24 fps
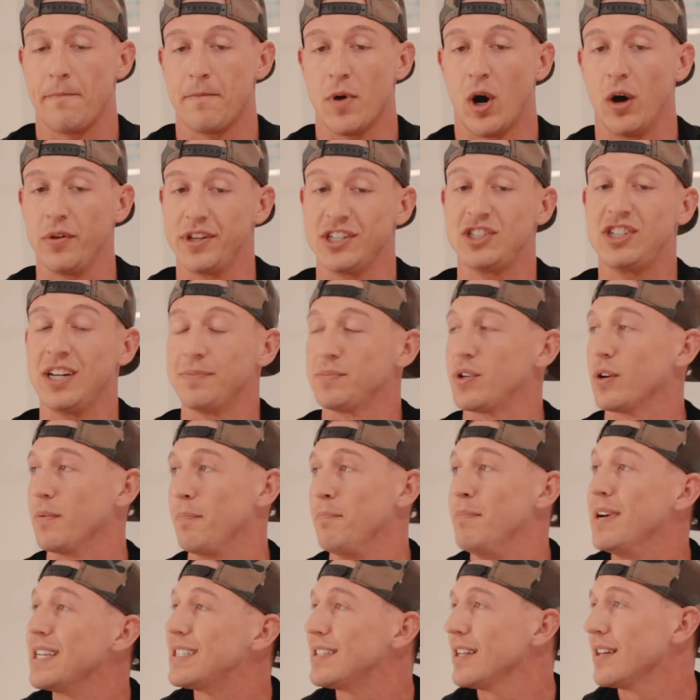For example,
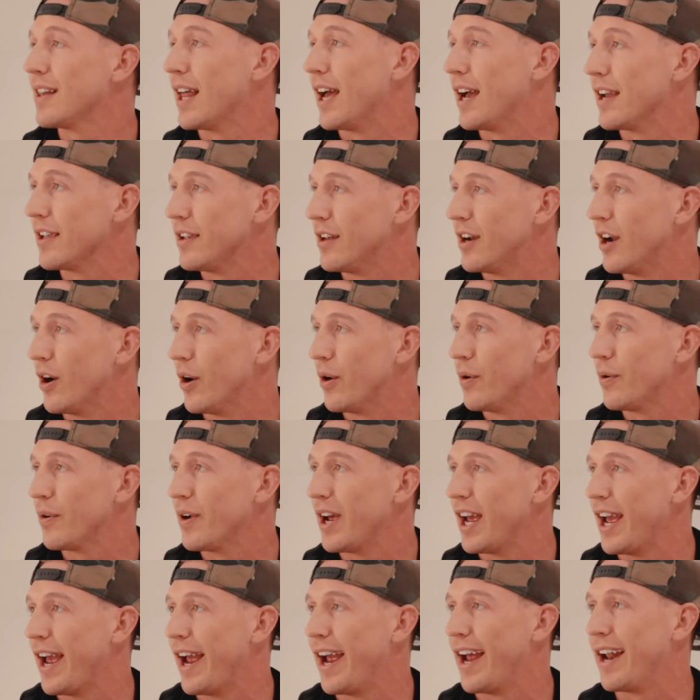we met with
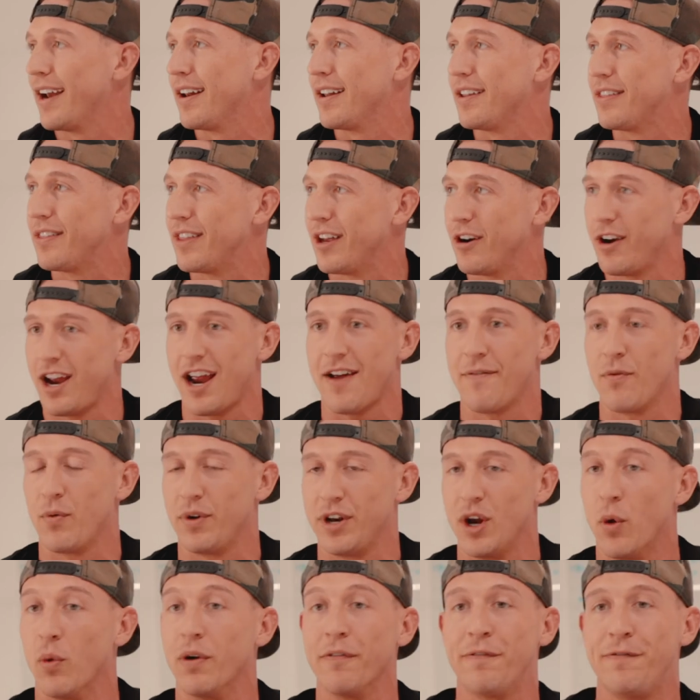uh, Corey from Core
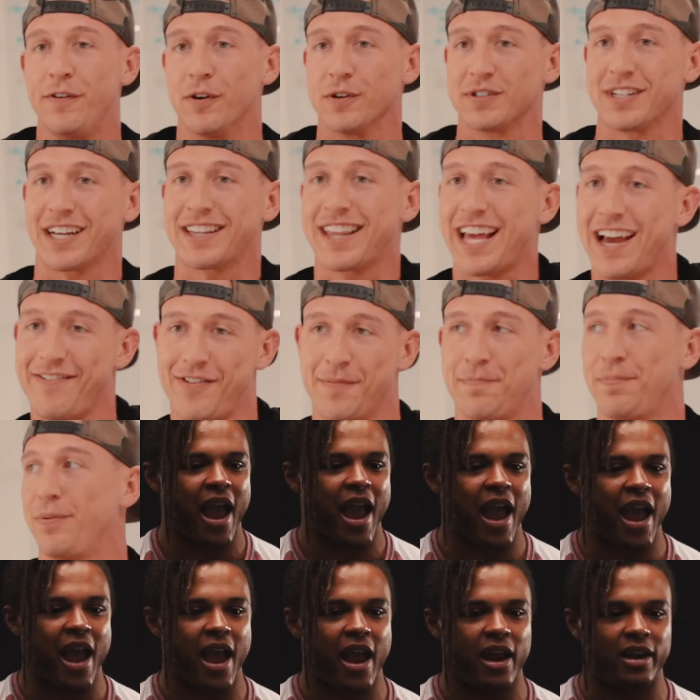twenty-four,
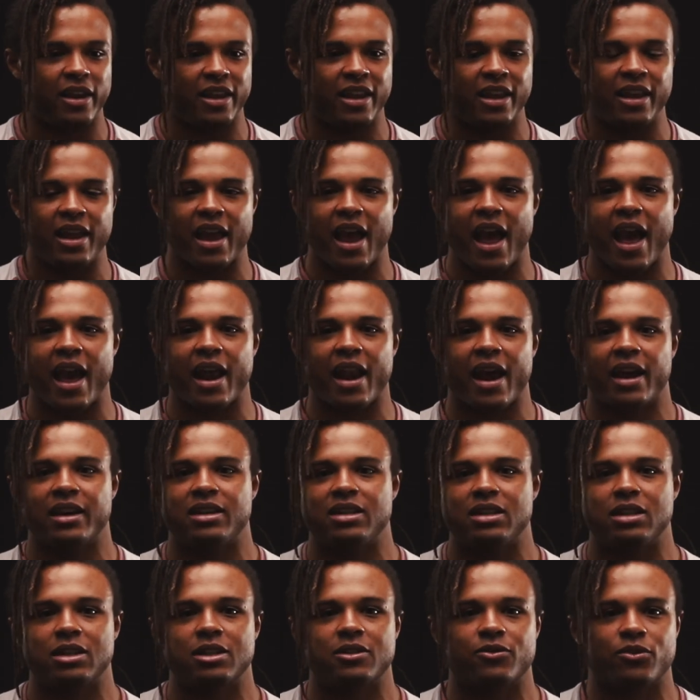and he had
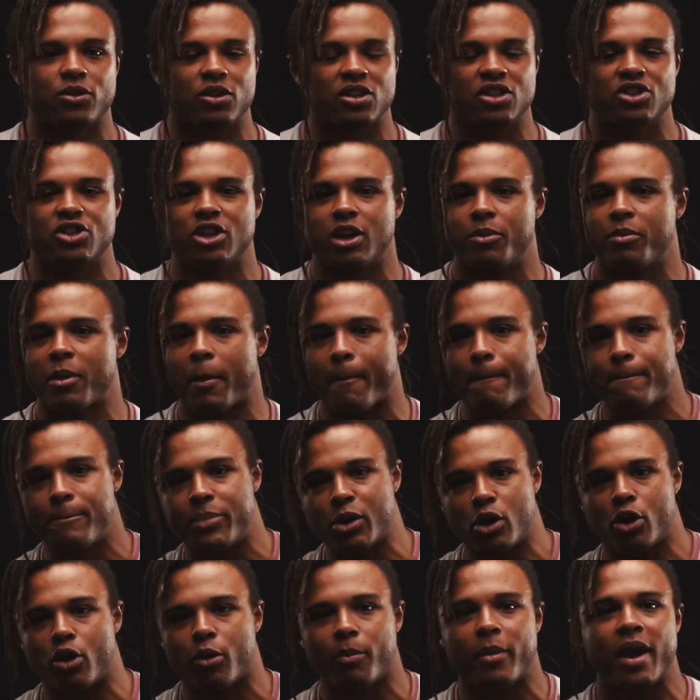ideas for his gym, and
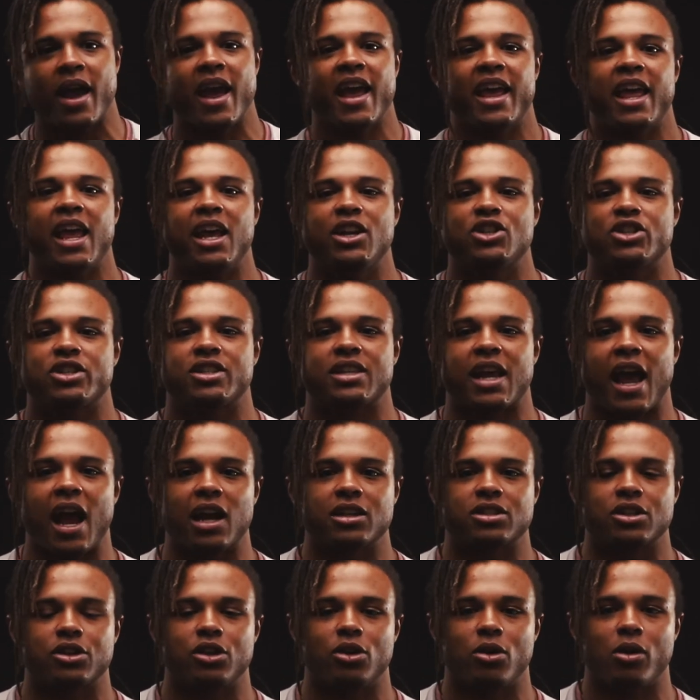boom, he just
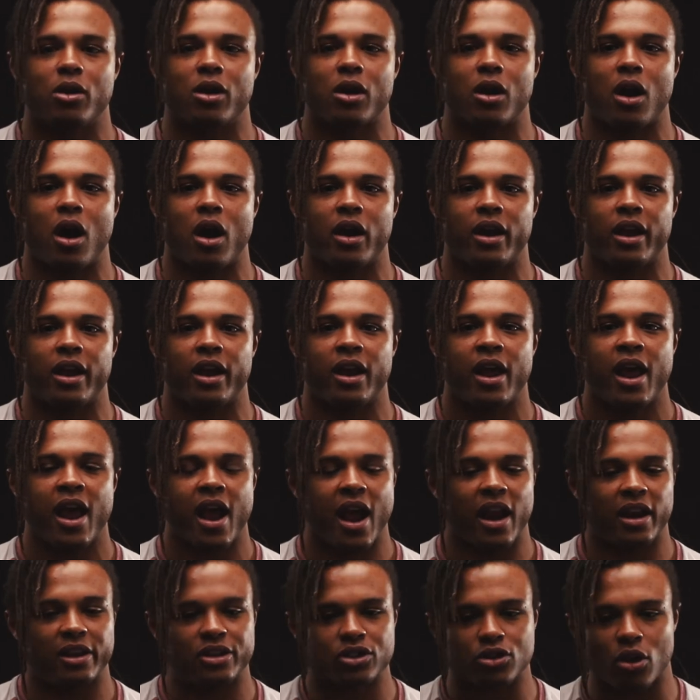executed on it,
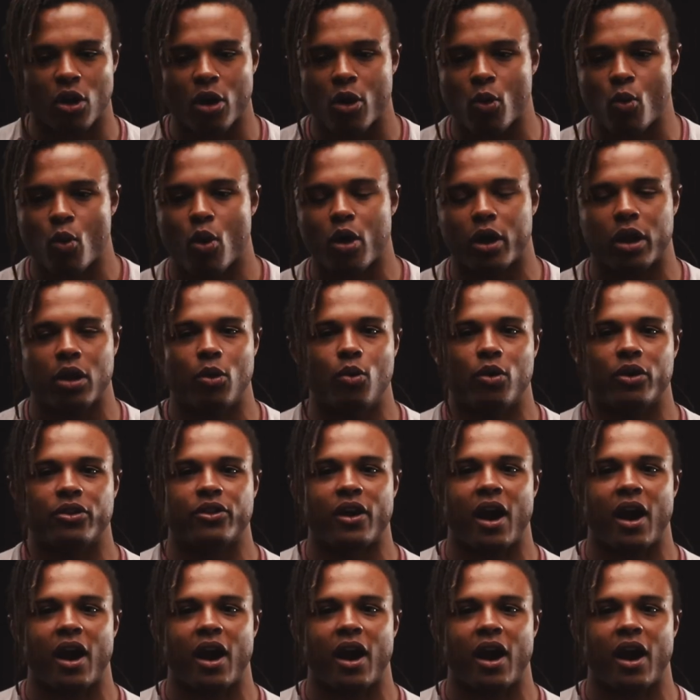and he started working with